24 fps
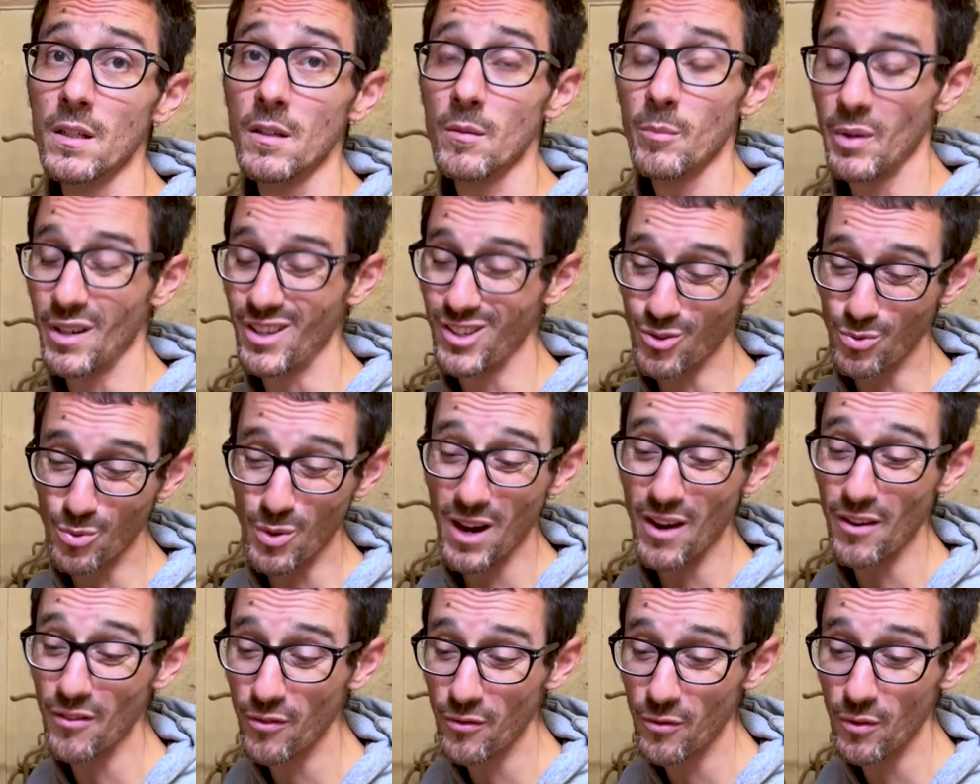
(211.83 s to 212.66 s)
because we
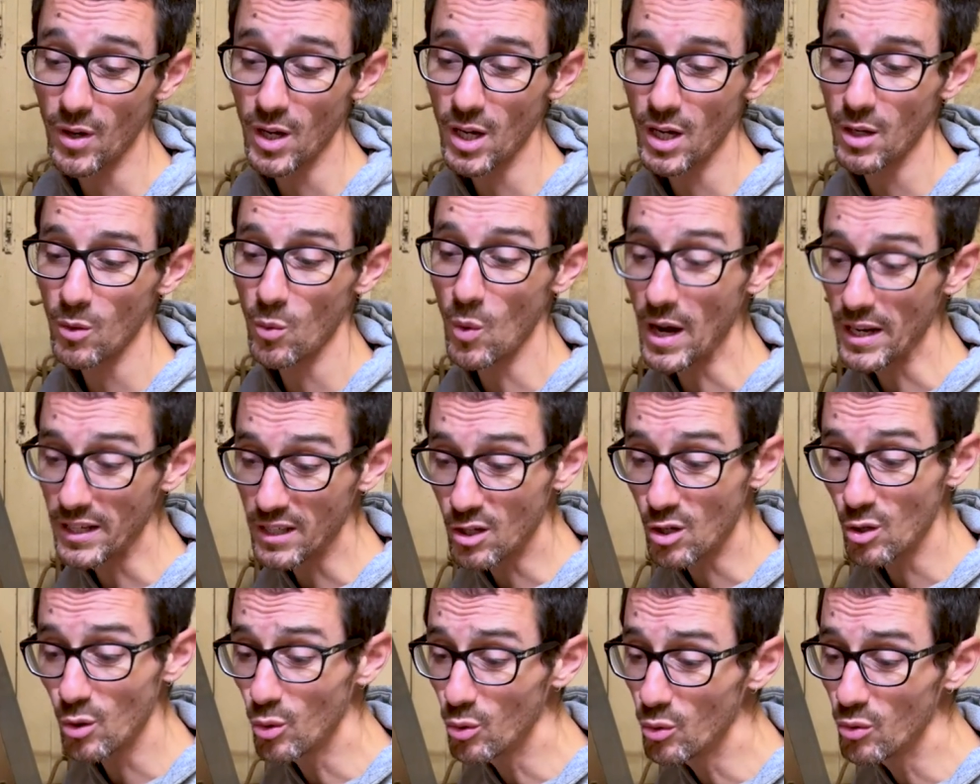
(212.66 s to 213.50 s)
have white
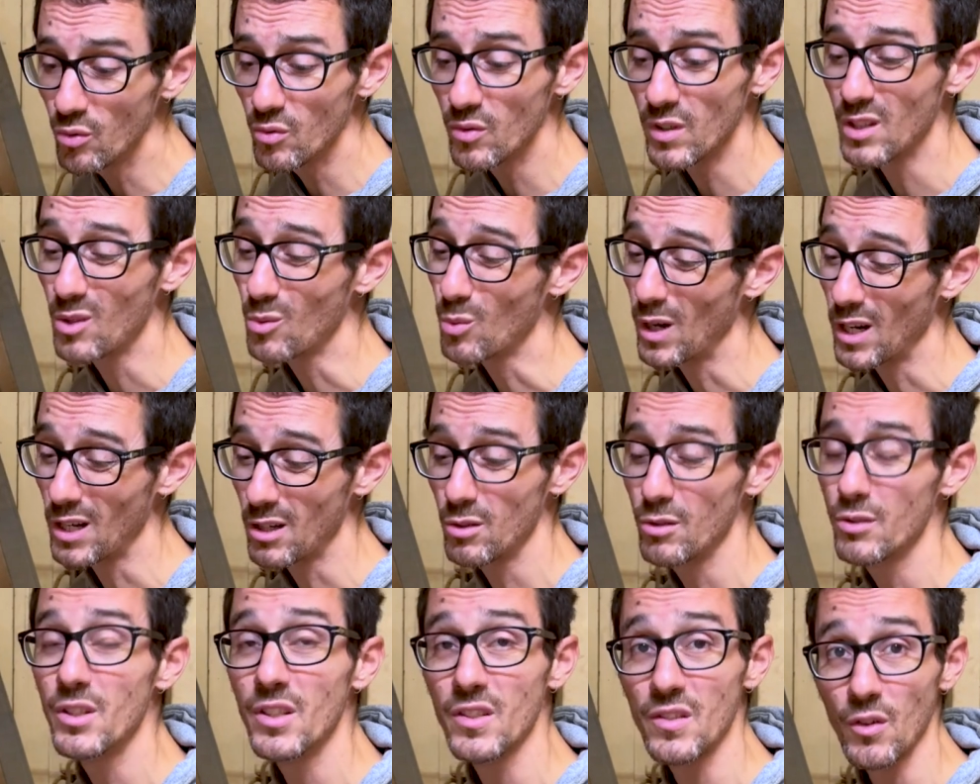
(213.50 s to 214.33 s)
glue and the white
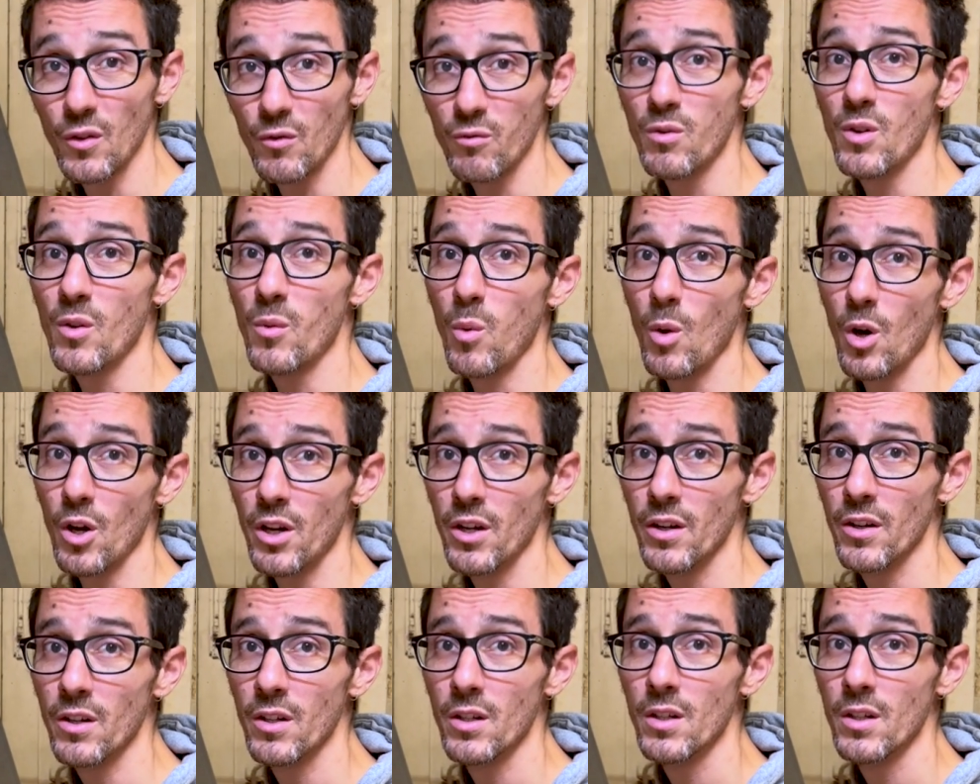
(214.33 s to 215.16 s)
glue dissolves with
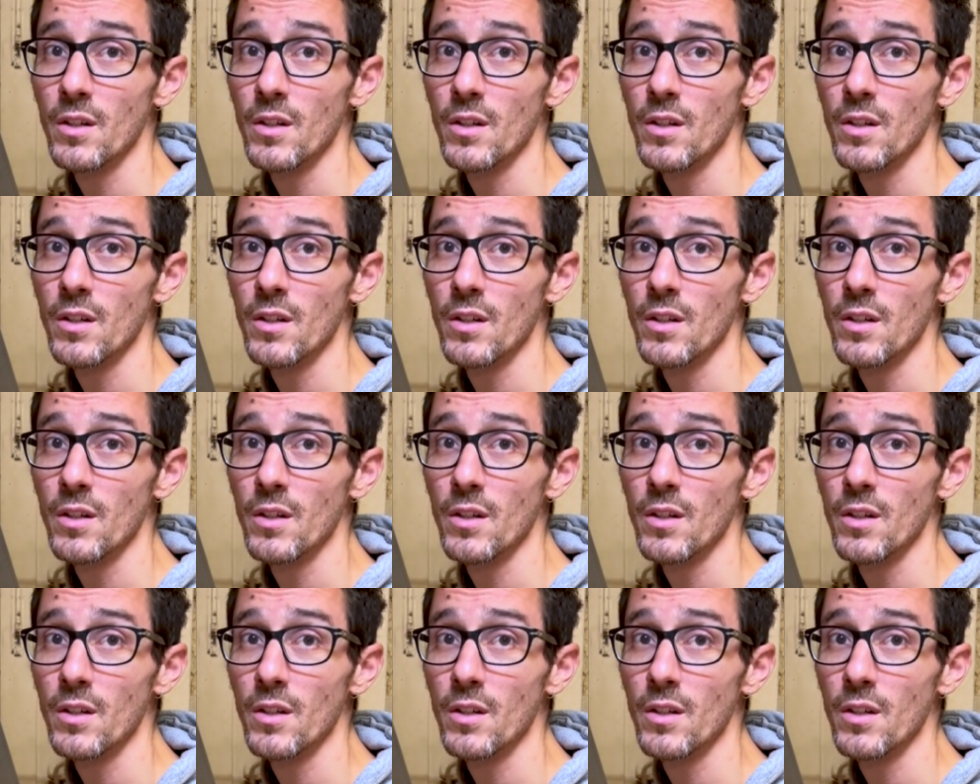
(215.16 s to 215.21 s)
water.